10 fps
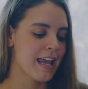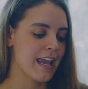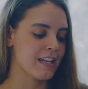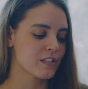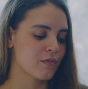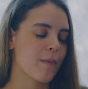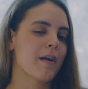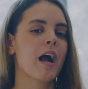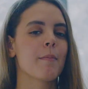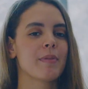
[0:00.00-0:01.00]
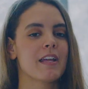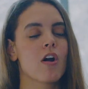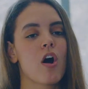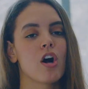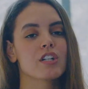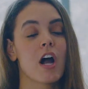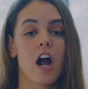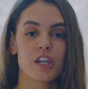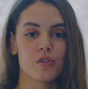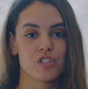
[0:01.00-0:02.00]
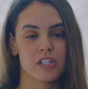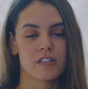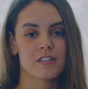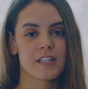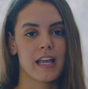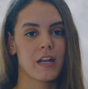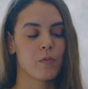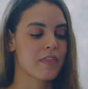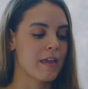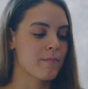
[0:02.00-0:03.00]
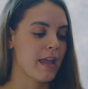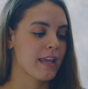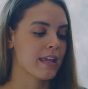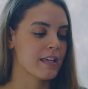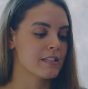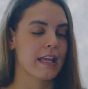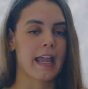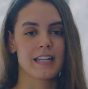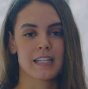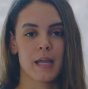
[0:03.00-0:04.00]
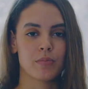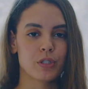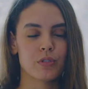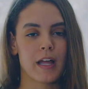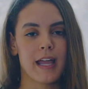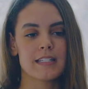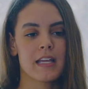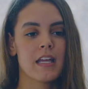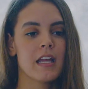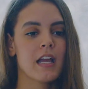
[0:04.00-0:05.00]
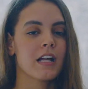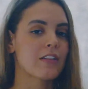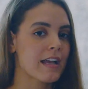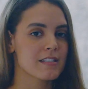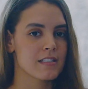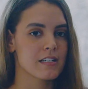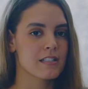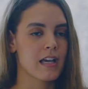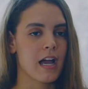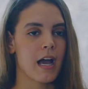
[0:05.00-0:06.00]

It is from a company called Ocushield, and what they make is like anti-blue light glasses,